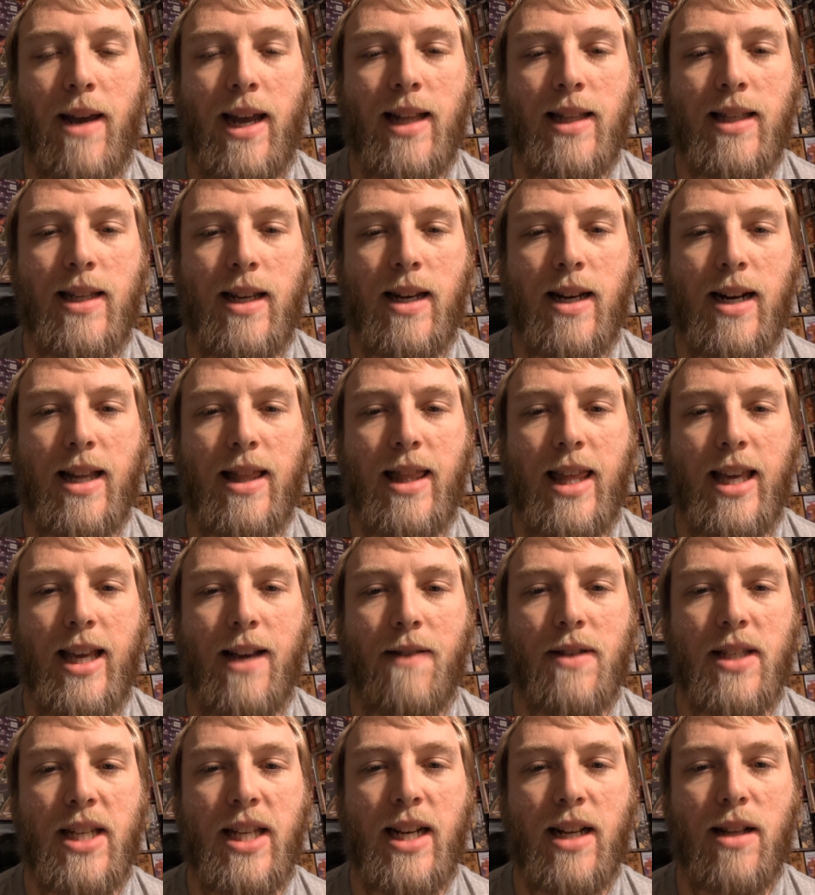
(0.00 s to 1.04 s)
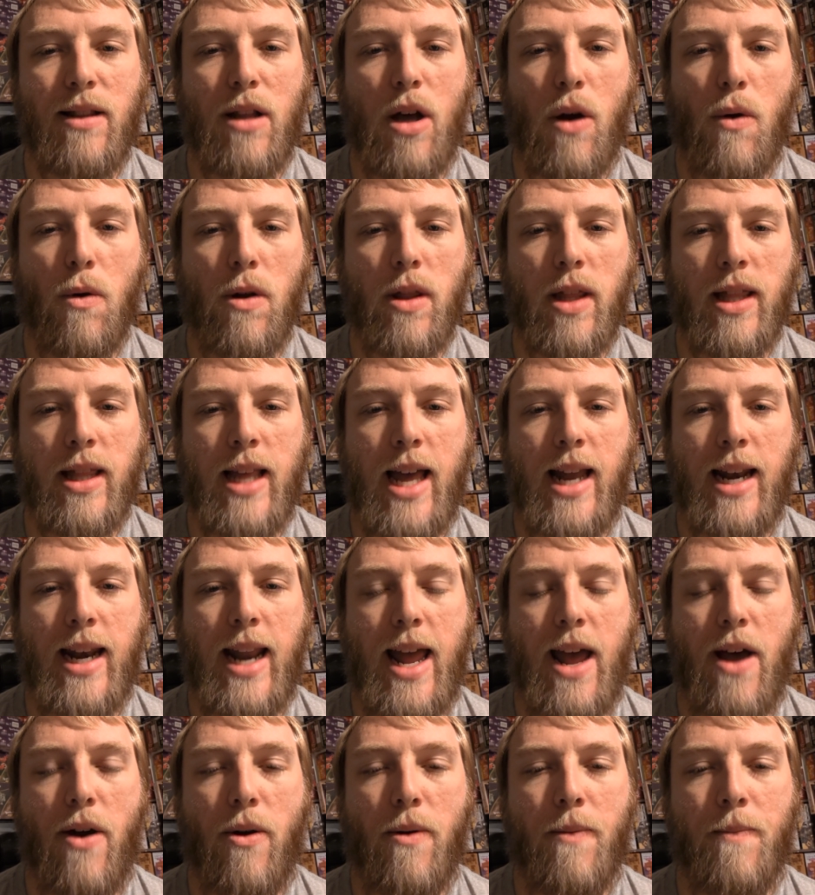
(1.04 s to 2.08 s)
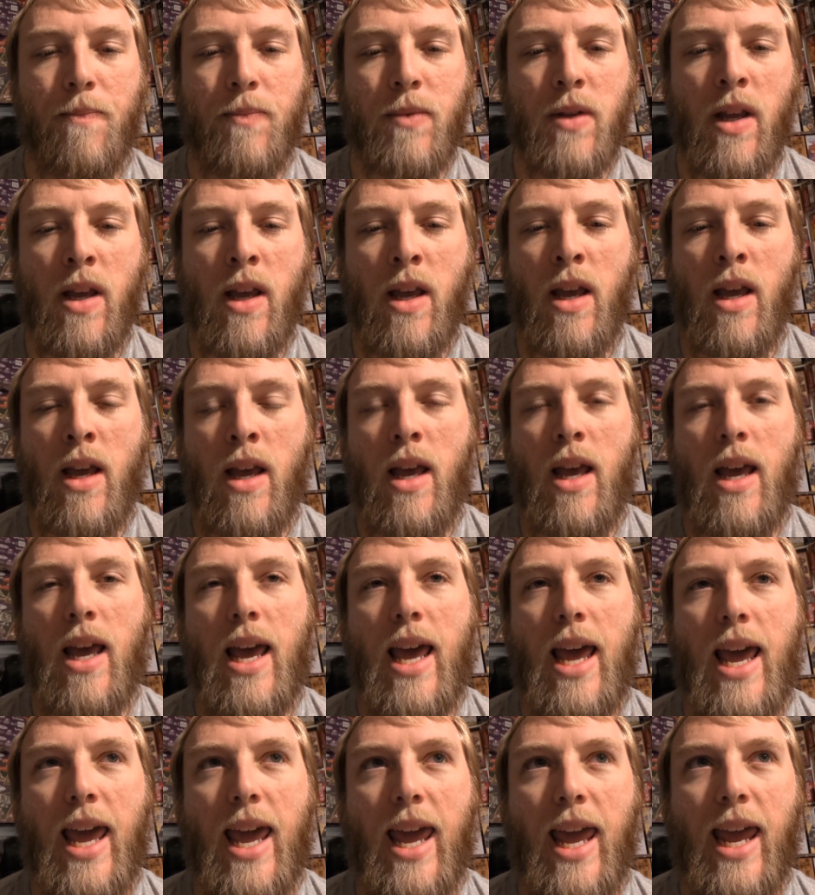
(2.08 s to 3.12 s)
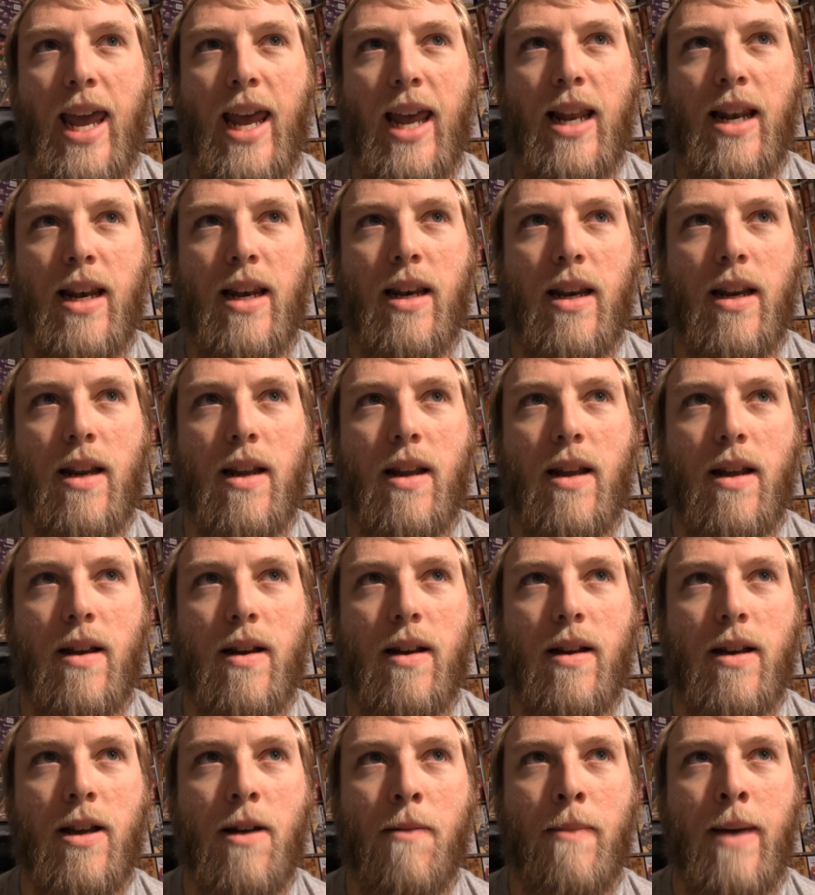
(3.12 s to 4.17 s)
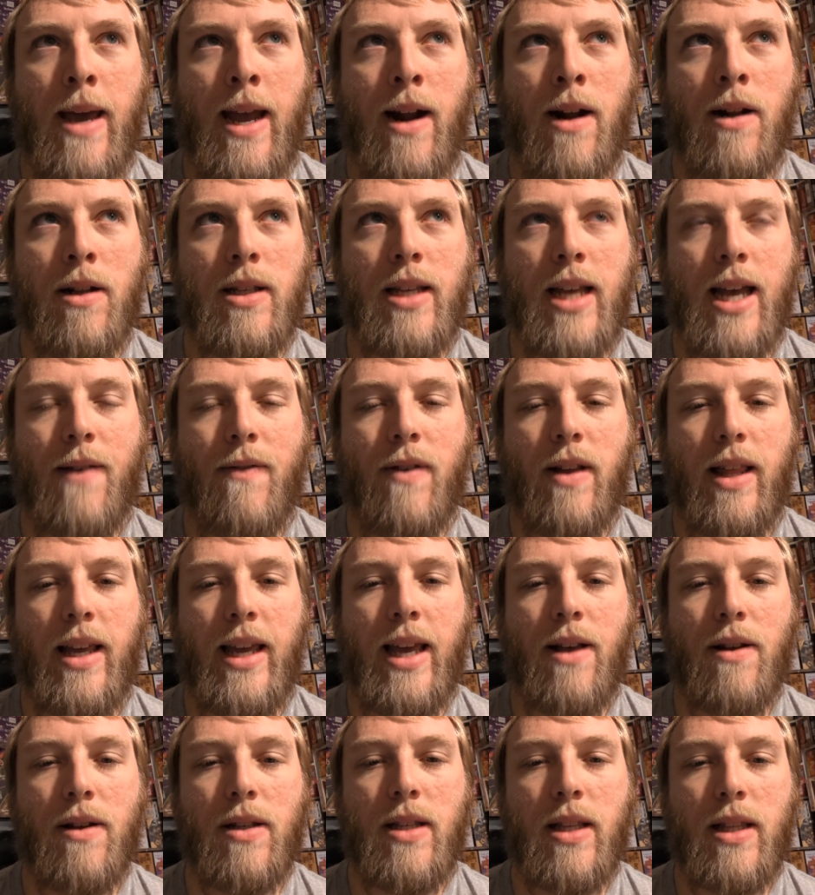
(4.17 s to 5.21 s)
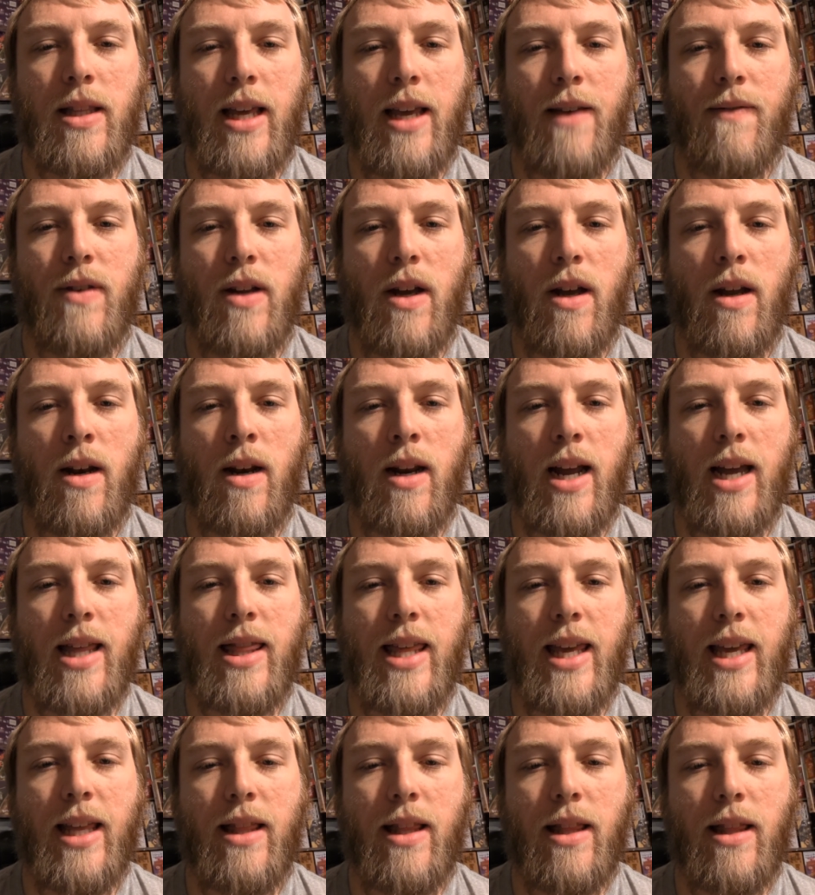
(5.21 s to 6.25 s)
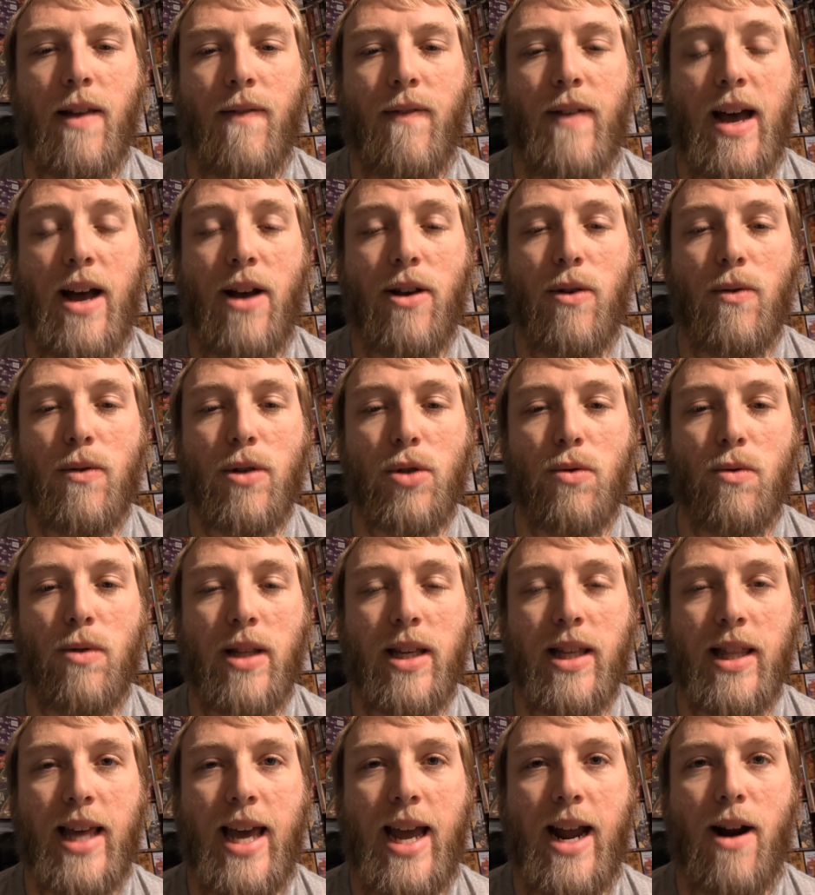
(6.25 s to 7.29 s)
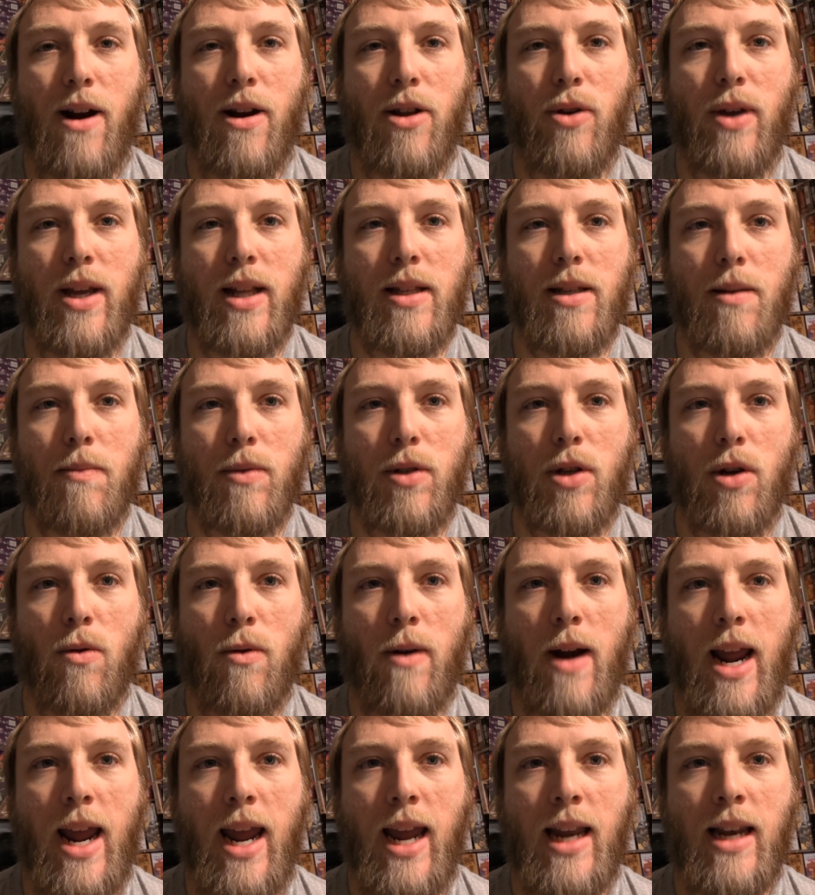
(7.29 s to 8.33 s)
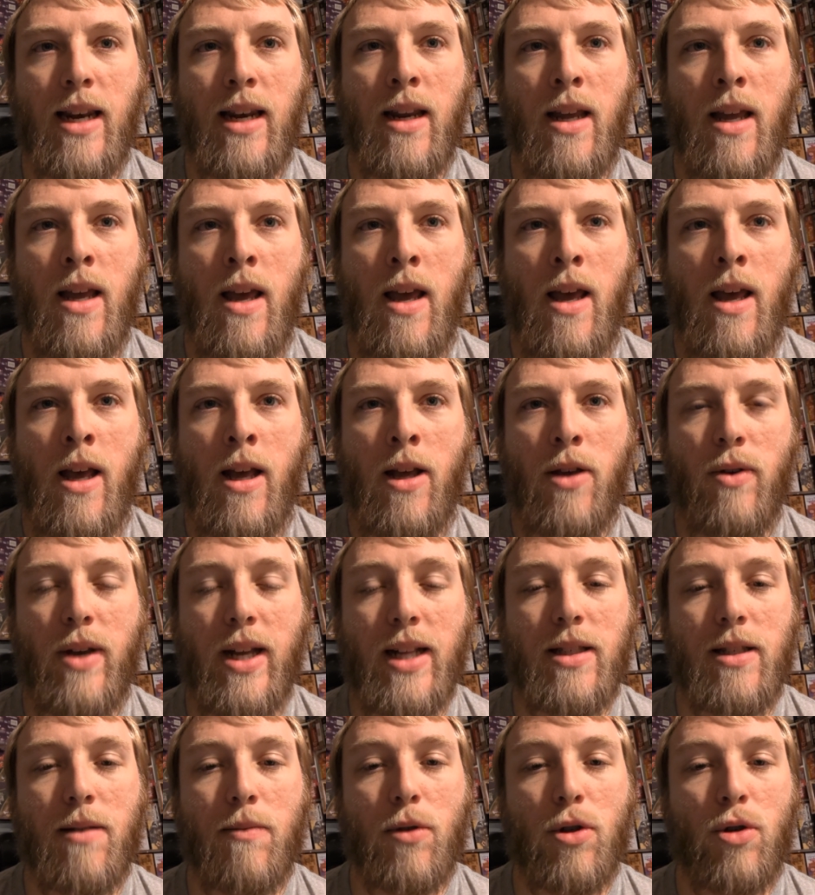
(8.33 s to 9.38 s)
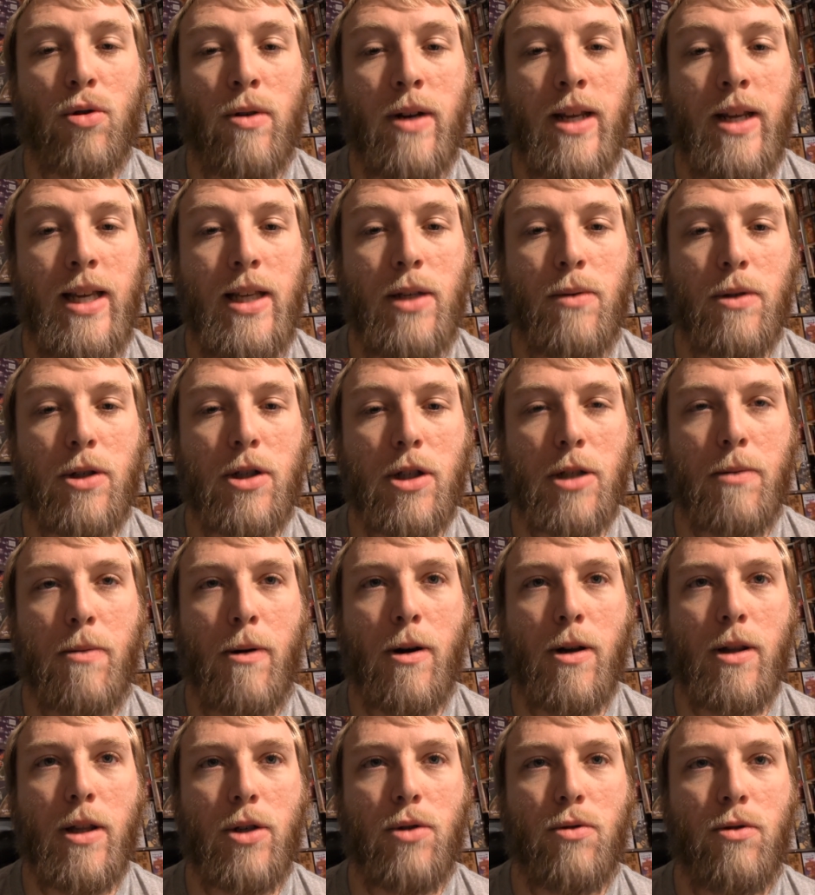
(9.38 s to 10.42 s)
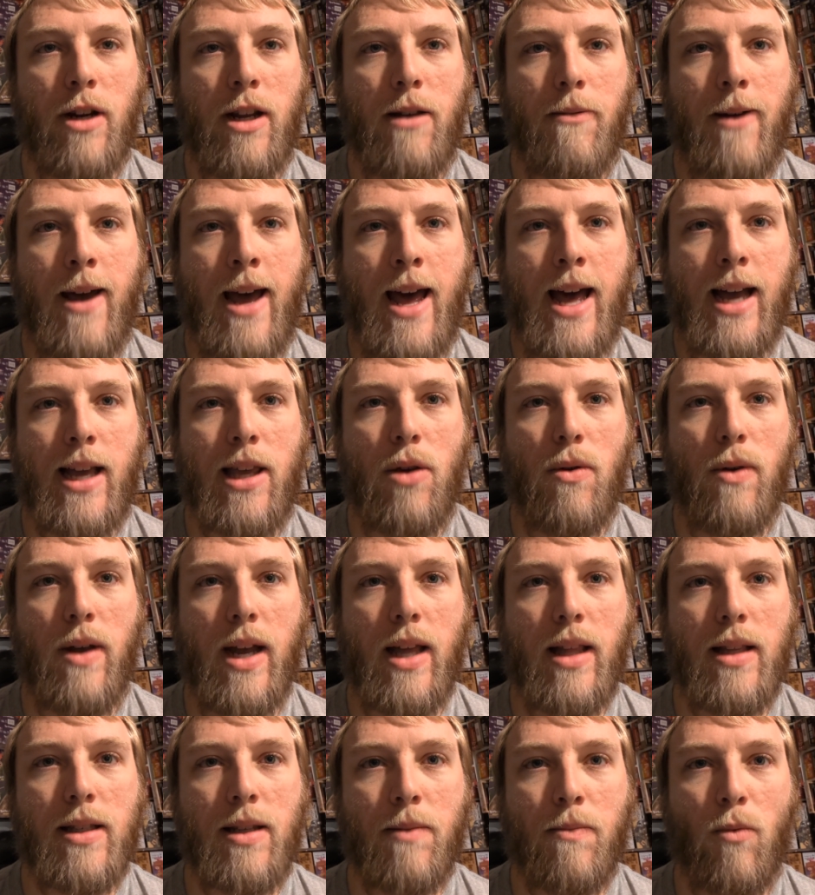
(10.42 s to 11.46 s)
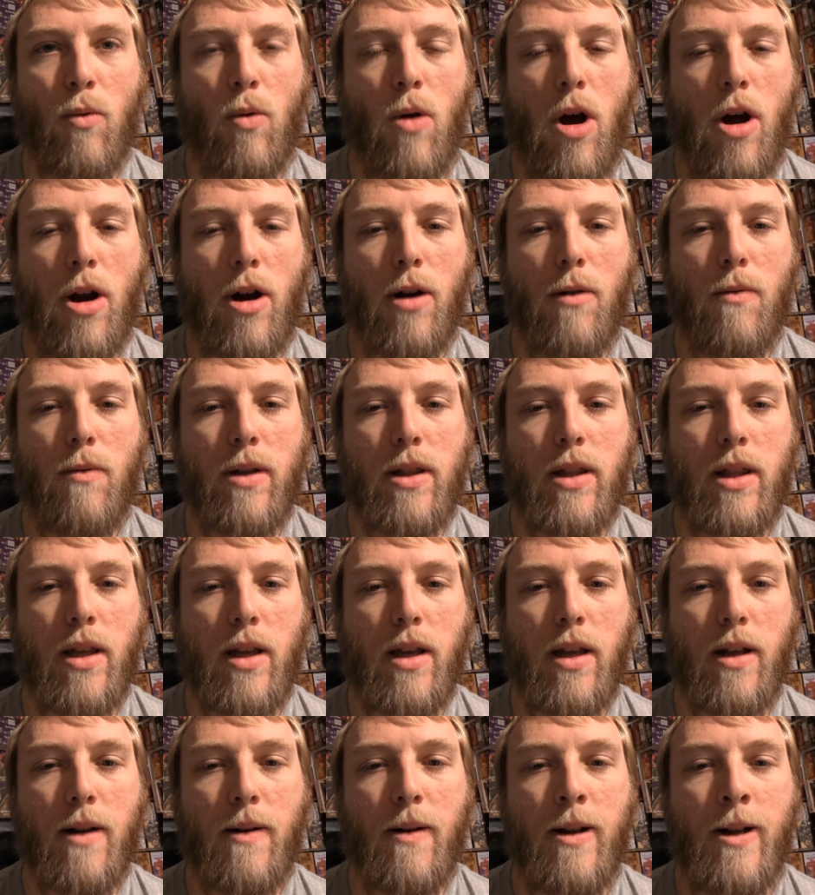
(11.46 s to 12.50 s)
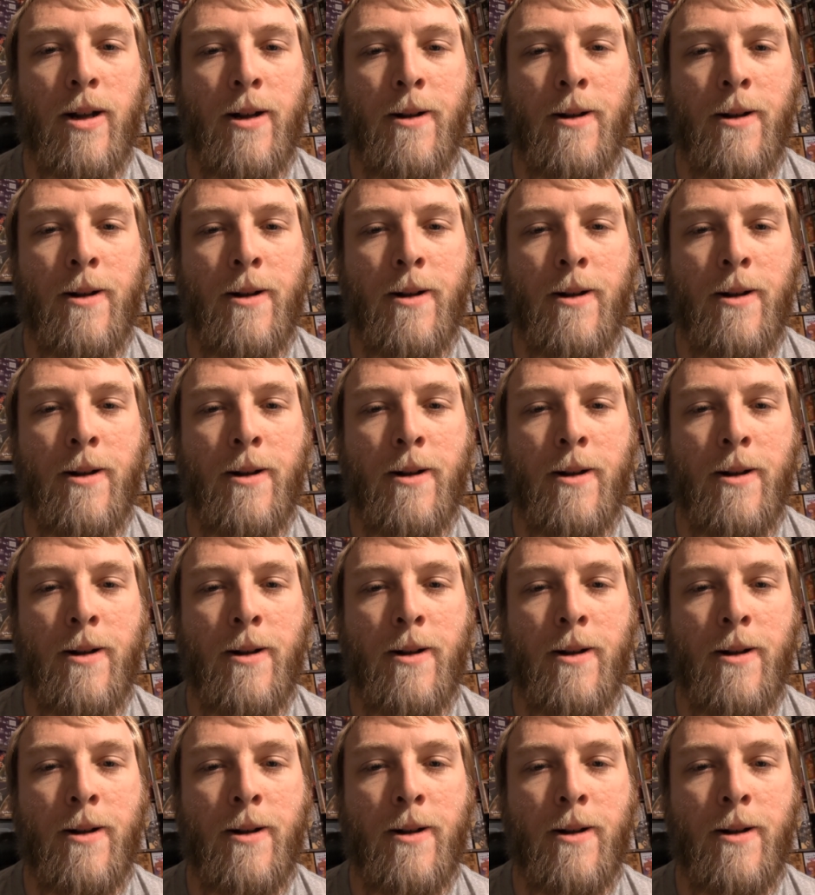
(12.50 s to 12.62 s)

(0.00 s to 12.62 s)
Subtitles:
painted, and I think I've seen it lower than that now. And compared to everything else that they've done, I think that the value is really there. You get some terrain, you get some trees, which is part of the tree pack, you get some water with the